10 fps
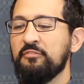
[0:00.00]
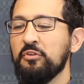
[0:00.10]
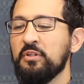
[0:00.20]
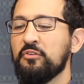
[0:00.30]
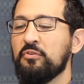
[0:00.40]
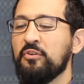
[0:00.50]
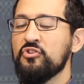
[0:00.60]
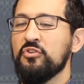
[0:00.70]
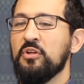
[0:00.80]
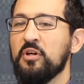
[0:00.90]
you look at
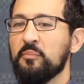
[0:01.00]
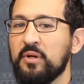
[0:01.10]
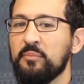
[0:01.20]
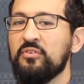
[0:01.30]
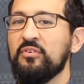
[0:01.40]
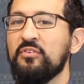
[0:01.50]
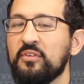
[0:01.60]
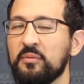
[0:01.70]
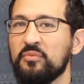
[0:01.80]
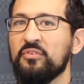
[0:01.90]
traditional on-premise
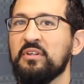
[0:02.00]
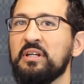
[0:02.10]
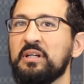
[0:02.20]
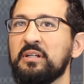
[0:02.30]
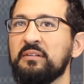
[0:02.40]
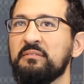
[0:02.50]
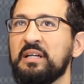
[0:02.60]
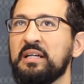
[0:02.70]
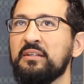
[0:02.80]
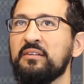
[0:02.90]
systems
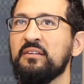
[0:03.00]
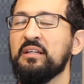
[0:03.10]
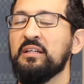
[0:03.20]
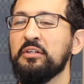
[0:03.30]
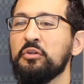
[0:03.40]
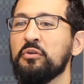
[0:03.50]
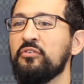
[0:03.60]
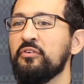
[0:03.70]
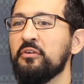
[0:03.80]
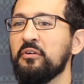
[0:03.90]
and you
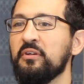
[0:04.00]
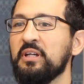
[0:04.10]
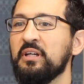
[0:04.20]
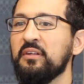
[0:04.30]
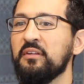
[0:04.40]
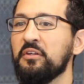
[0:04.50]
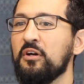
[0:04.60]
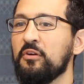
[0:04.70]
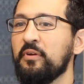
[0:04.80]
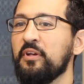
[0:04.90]
consider the
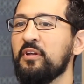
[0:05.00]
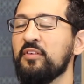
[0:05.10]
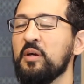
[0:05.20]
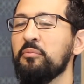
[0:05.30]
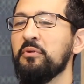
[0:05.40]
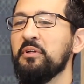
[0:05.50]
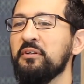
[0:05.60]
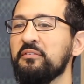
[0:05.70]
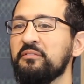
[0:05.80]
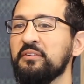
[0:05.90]
concrete example
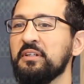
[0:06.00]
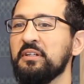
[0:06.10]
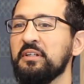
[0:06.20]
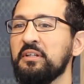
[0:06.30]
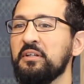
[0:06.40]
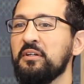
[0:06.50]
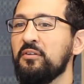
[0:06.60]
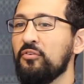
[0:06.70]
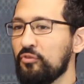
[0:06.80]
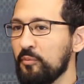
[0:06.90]
of
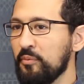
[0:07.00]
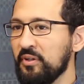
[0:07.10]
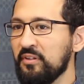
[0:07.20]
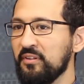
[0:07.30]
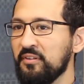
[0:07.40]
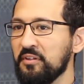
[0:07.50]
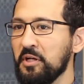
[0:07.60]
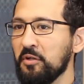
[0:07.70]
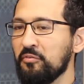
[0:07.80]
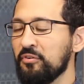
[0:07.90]
distributed
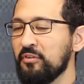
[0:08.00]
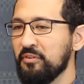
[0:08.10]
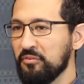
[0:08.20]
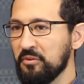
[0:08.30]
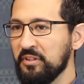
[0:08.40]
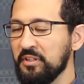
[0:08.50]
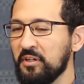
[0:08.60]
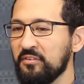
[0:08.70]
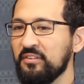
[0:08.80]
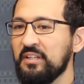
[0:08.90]
denial of service, or DDoS,